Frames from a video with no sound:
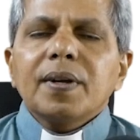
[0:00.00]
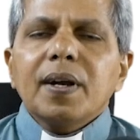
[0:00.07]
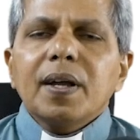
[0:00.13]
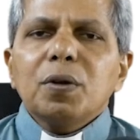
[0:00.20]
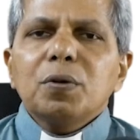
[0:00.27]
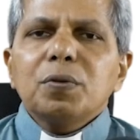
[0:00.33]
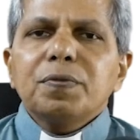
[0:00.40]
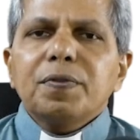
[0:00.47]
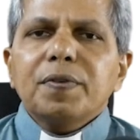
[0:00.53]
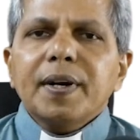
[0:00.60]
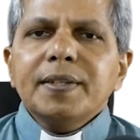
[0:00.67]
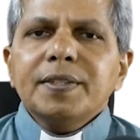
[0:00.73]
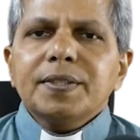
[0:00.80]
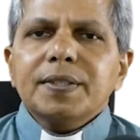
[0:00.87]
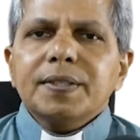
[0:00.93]
Hello,
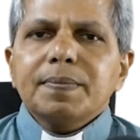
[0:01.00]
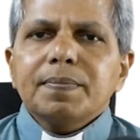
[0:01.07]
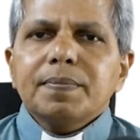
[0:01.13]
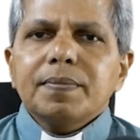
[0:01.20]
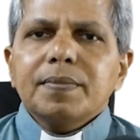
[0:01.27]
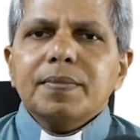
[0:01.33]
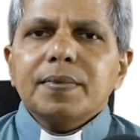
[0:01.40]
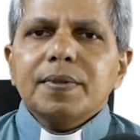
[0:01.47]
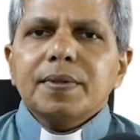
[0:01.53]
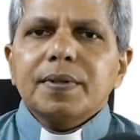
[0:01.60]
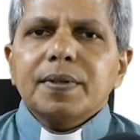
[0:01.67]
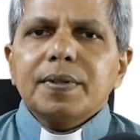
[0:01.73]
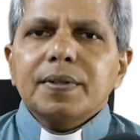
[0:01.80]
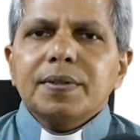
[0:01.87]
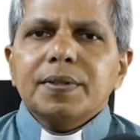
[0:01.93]
friends.
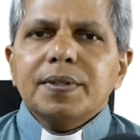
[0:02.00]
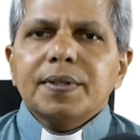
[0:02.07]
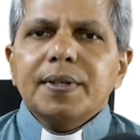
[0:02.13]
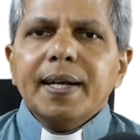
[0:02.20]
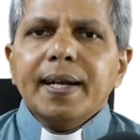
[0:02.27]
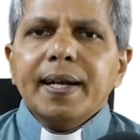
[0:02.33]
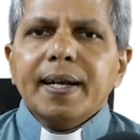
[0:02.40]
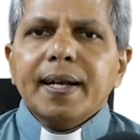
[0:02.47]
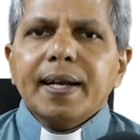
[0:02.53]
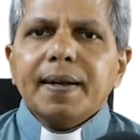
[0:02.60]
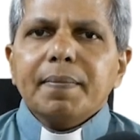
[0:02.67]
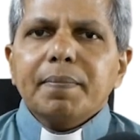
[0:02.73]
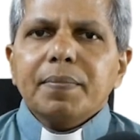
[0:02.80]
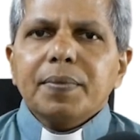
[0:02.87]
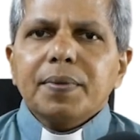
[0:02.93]
Today,
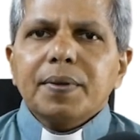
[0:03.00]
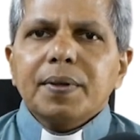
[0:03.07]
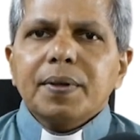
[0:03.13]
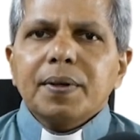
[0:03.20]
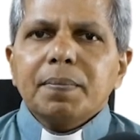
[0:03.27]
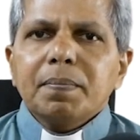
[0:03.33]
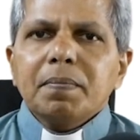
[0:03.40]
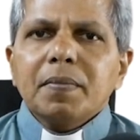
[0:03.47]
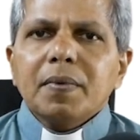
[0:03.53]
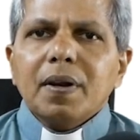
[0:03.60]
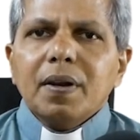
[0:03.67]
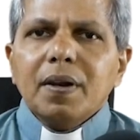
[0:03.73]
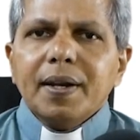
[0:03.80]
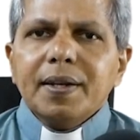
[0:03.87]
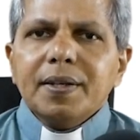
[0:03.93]

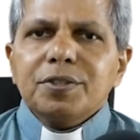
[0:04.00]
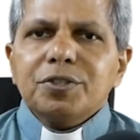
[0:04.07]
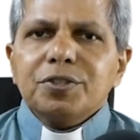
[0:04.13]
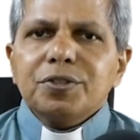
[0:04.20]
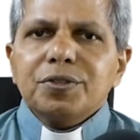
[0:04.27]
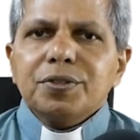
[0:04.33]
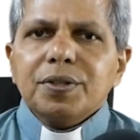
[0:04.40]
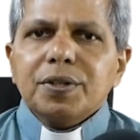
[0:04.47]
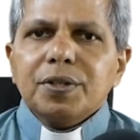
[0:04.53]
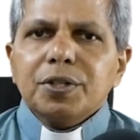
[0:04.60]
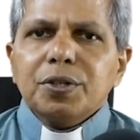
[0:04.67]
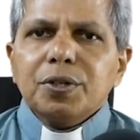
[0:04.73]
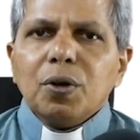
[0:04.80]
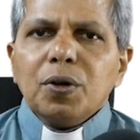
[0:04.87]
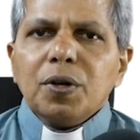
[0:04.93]
let us
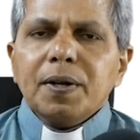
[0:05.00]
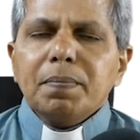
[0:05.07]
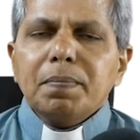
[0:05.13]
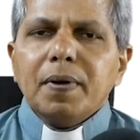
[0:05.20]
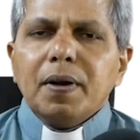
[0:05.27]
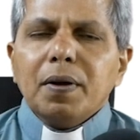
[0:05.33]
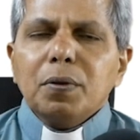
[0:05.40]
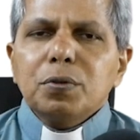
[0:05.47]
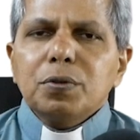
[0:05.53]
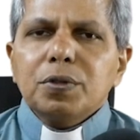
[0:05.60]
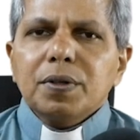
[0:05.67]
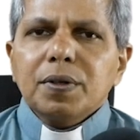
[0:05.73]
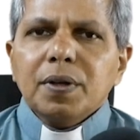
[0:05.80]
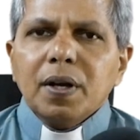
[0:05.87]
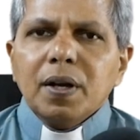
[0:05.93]
talk about
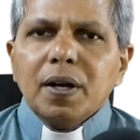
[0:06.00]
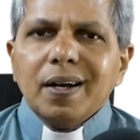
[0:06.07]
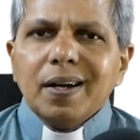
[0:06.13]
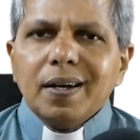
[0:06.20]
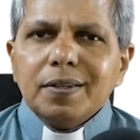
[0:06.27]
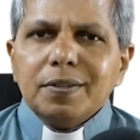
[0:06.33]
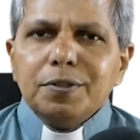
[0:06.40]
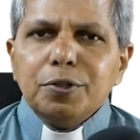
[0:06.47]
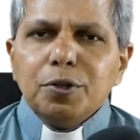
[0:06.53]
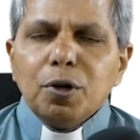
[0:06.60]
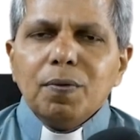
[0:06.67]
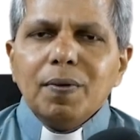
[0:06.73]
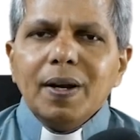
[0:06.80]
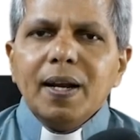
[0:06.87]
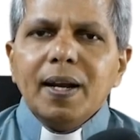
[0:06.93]
a
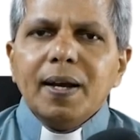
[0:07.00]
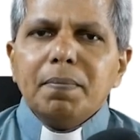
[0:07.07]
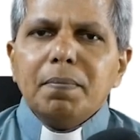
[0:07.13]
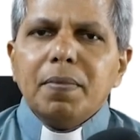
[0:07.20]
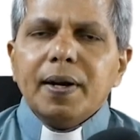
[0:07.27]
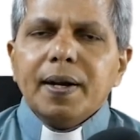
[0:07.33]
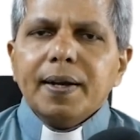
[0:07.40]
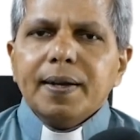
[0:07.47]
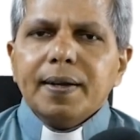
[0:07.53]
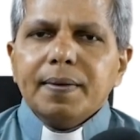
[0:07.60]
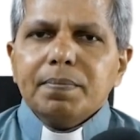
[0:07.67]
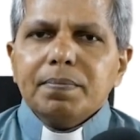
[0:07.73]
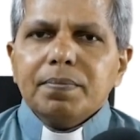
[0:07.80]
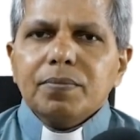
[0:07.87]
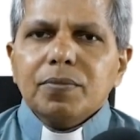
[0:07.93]
novella by
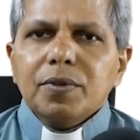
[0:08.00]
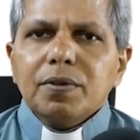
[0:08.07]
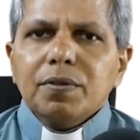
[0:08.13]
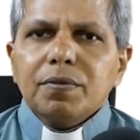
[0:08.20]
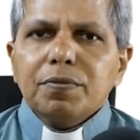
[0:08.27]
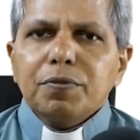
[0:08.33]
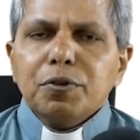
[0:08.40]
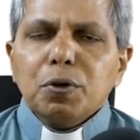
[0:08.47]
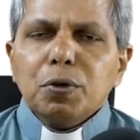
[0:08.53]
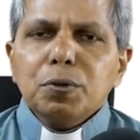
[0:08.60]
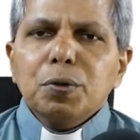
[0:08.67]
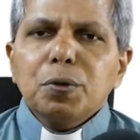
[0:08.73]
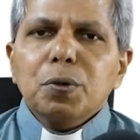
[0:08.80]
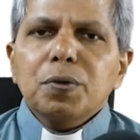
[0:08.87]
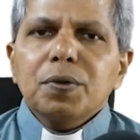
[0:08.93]

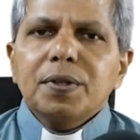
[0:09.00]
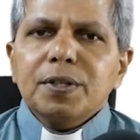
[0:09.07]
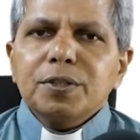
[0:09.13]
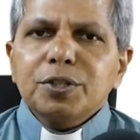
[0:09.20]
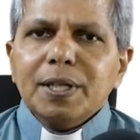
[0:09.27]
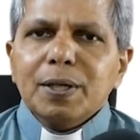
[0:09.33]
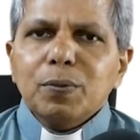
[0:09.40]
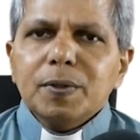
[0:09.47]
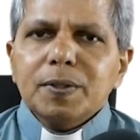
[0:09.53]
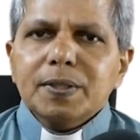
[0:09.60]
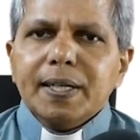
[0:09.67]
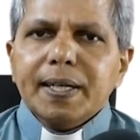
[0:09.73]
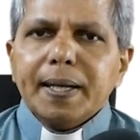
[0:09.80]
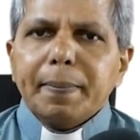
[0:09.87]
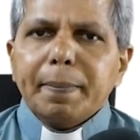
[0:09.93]
Fyodor
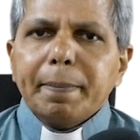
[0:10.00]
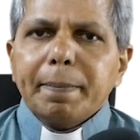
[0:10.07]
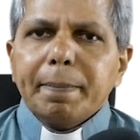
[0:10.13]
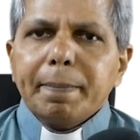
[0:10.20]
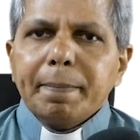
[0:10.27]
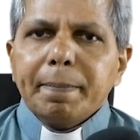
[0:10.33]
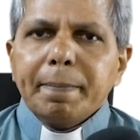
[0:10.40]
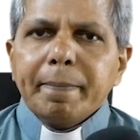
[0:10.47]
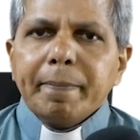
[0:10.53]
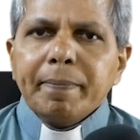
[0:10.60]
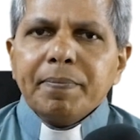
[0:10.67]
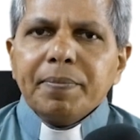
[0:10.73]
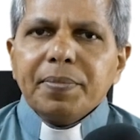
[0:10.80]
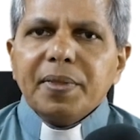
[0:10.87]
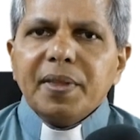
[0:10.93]
Dostoevsky.
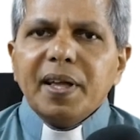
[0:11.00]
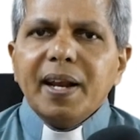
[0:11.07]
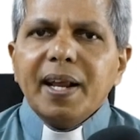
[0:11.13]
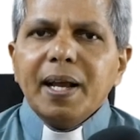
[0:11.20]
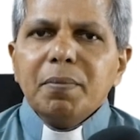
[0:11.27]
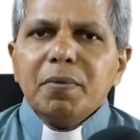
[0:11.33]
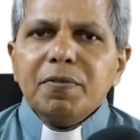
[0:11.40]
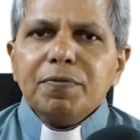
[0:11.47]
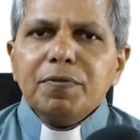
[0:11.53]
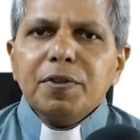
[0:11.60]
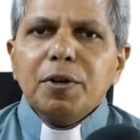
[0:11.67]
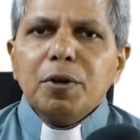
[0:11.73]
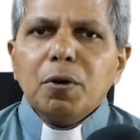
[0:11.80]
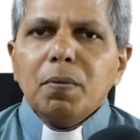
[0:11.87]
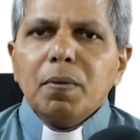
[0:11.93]
The name of the
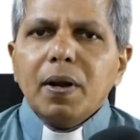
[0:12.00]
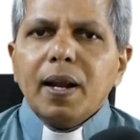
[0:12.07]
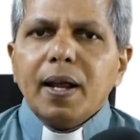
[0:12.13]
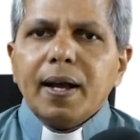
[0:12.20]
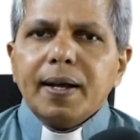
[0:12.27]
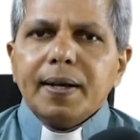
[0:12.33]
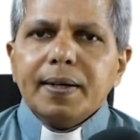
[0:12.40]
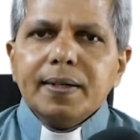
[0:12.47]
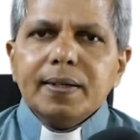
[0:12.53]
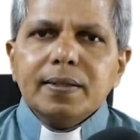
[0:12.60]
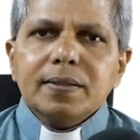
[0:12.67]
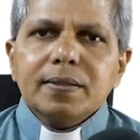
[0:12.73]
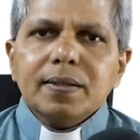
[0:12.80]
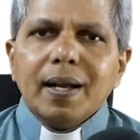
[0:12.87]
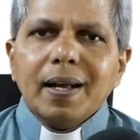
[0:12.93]
novella
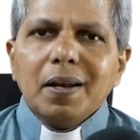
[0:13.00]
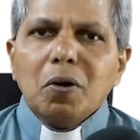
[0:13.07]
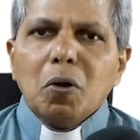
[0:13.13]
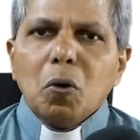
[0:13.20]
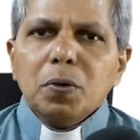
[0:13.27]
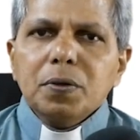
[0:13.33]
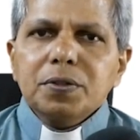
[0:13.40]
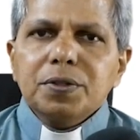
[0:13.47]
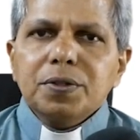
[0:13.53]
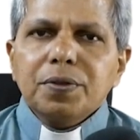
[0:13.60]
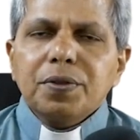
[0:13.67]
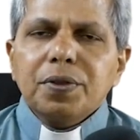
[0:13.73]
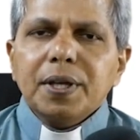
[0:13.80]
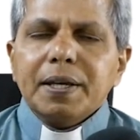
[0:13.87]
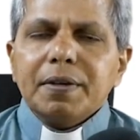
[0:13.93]
is An Honest
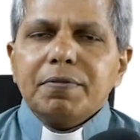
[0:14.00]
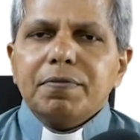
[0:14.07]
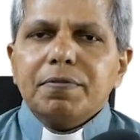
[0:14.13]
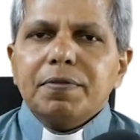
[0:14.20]
Thief.